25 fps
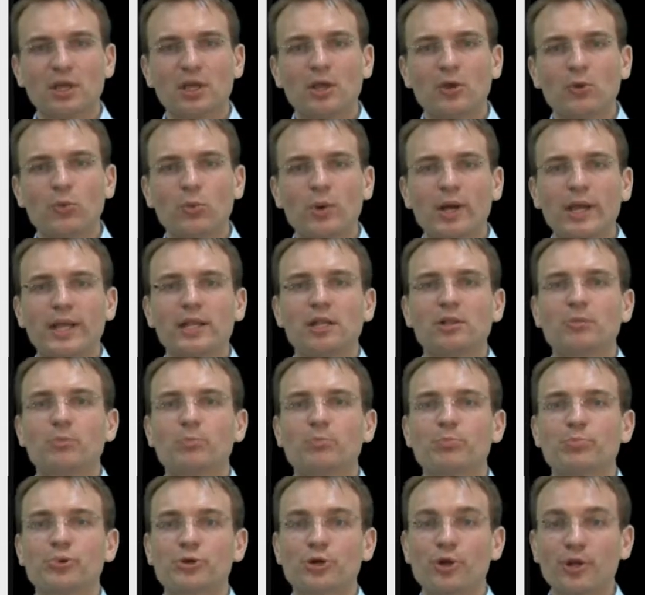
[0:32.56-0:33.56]
While
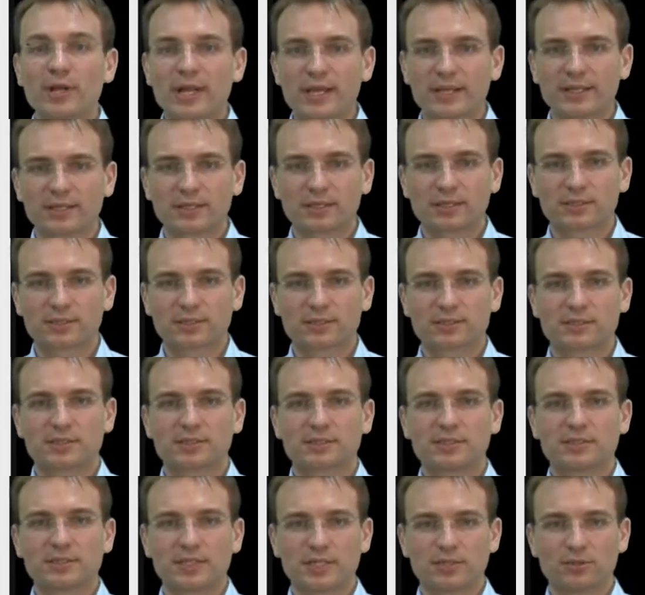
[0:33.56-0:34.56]
product
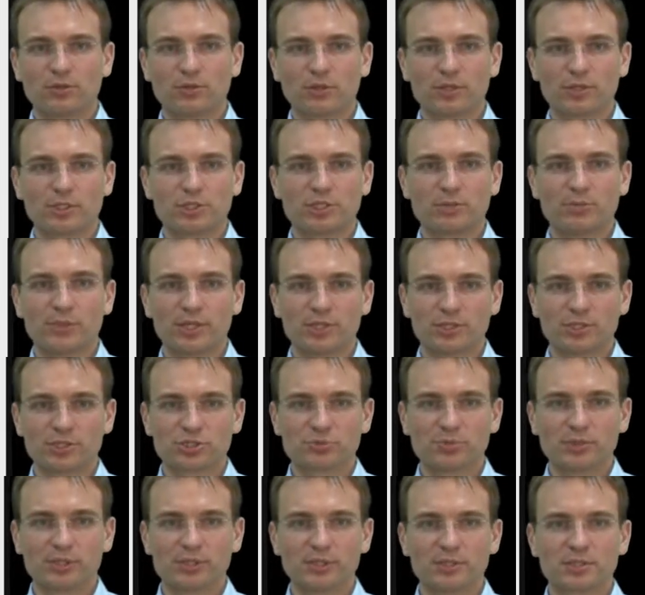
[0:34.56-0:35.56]
technology
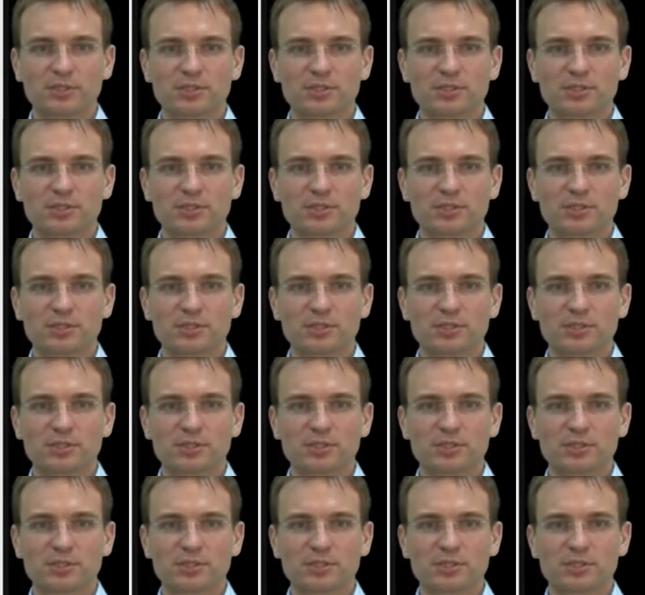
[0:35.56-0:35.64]
management